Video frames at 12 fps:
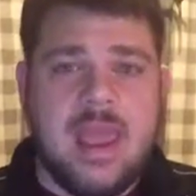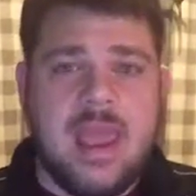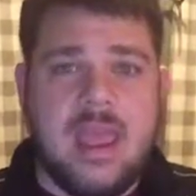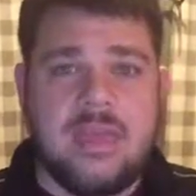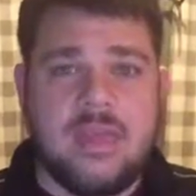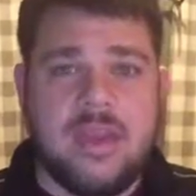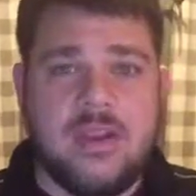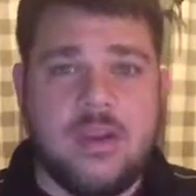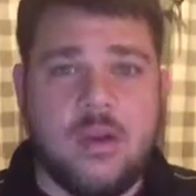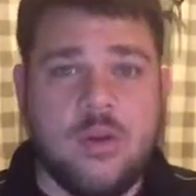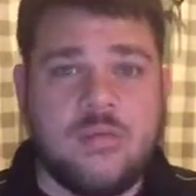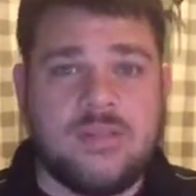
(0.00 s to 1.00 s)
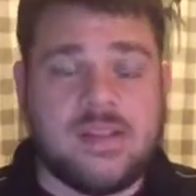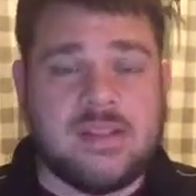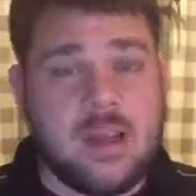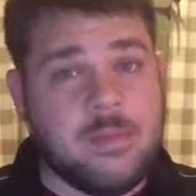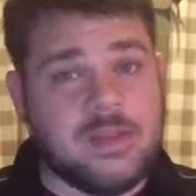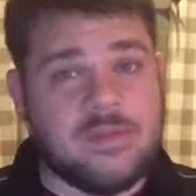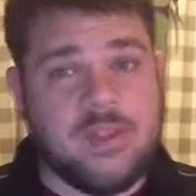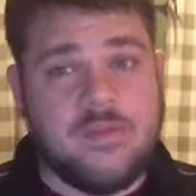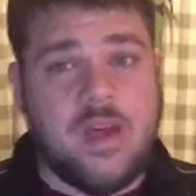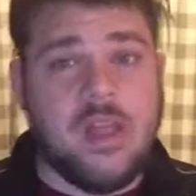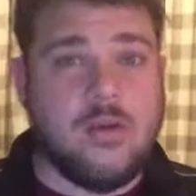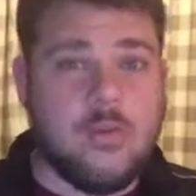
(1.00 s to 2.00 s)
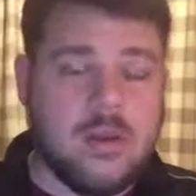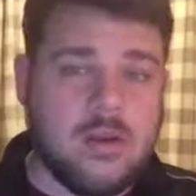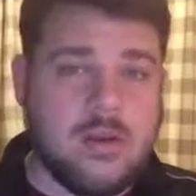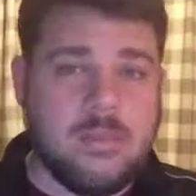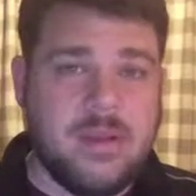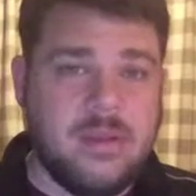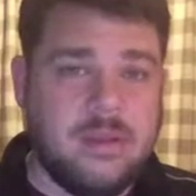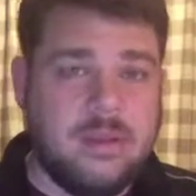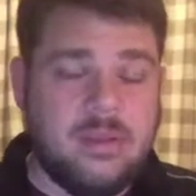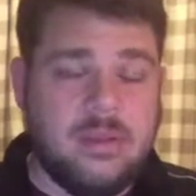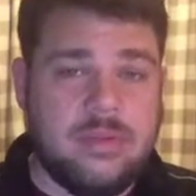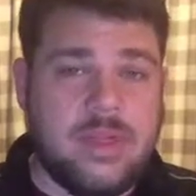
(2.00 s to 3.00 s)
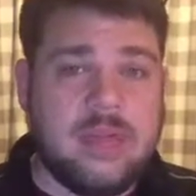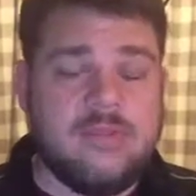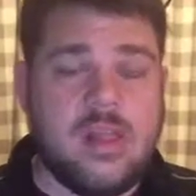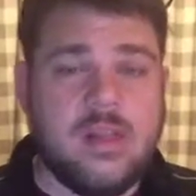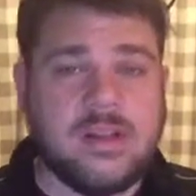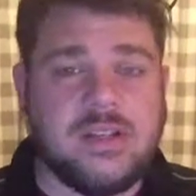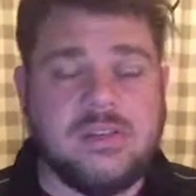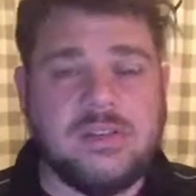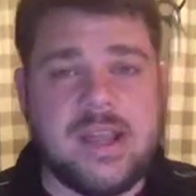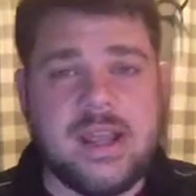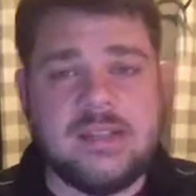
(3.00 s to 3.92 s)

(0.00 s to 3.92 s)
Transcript: and then your assignments for the following week are going to be on that following Tuesday.